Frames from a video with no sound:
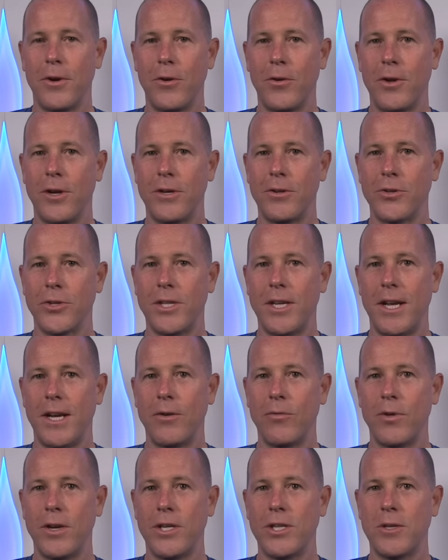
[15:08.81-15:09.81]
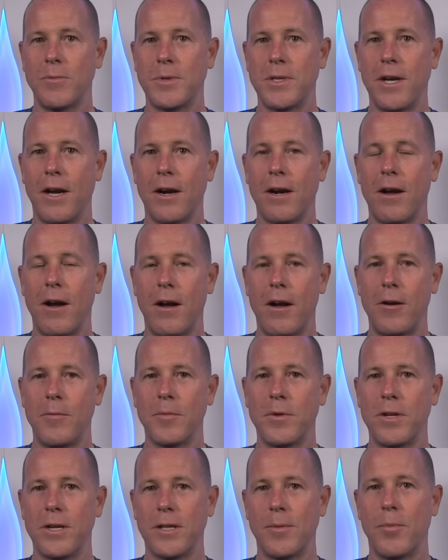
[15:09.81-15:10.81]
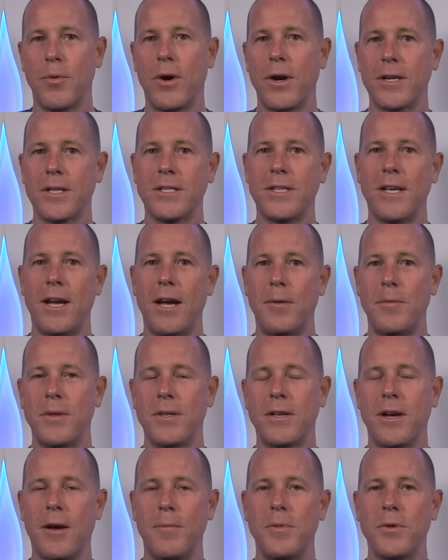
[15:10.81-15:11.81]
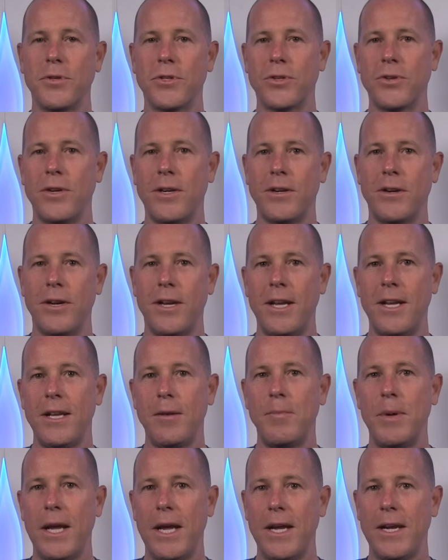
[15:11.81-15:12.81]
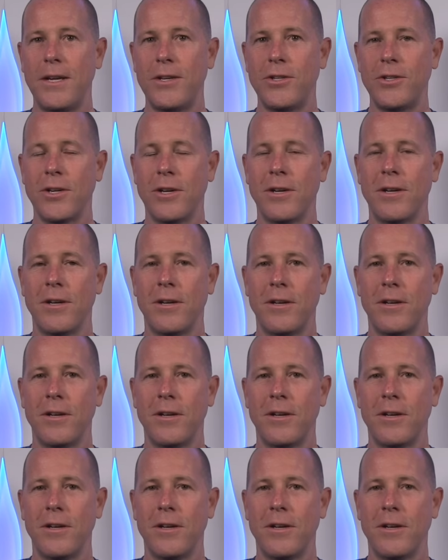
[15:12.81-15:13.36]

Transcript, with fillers: go to understandingrelationships.com, click the products tab at the top of your screen on any page